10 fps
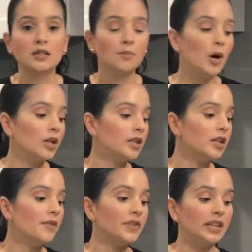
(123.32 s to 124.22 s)
small
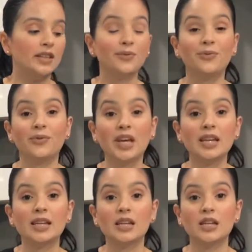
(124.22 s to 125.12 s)
enough that they
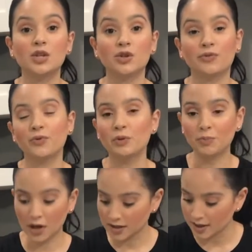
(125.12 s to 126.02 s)
fit in your food
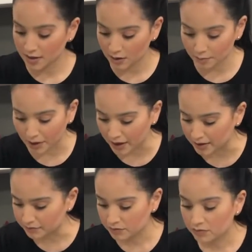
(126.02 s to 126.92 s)
processor,
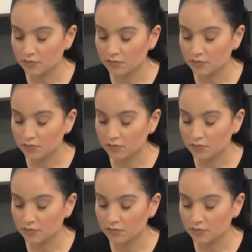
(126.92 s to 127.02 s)
but